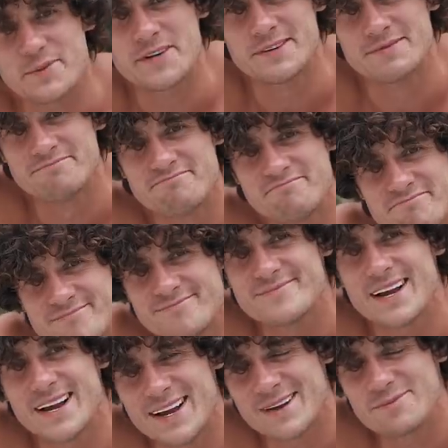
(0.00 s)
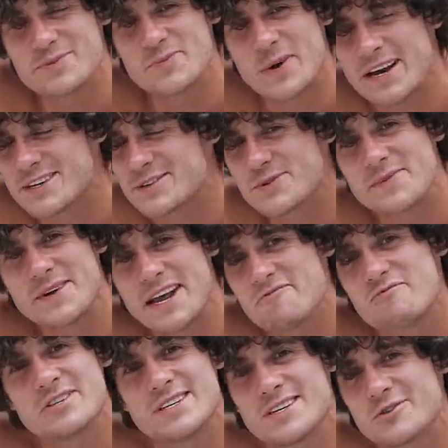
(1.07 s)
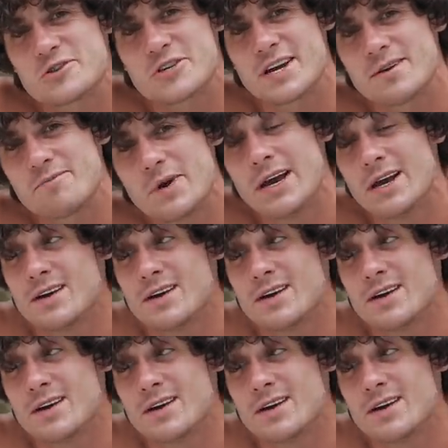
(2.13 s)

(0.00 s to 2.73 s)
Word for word: women. Yeah. Spanish women every single time.